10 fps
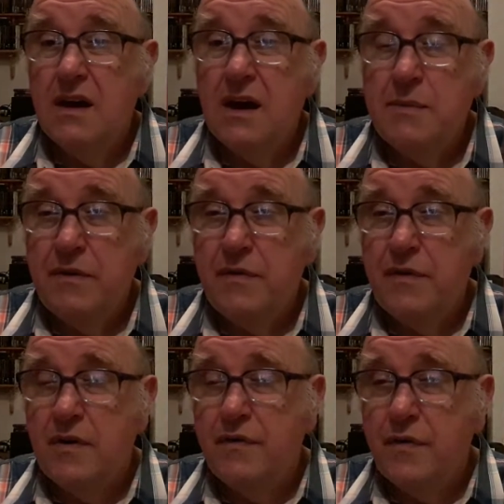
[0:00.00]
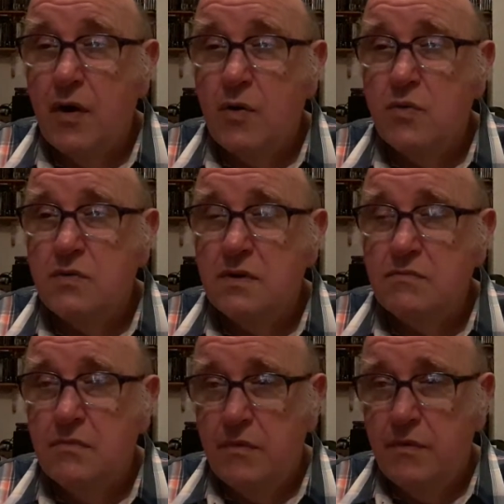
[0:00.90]
I mean, for old
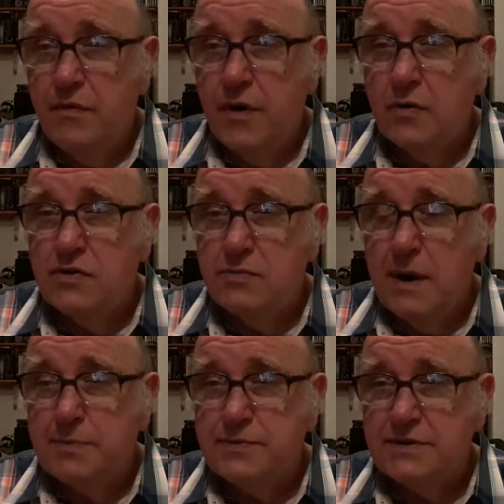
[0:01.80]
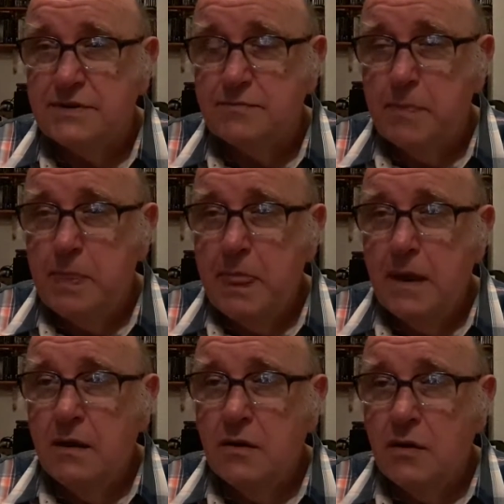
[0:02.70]
shmups
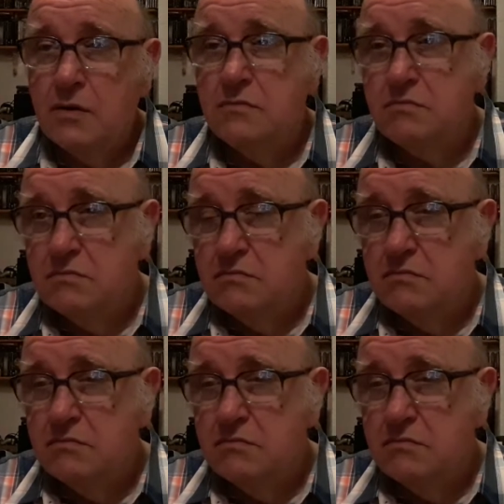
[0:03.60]
on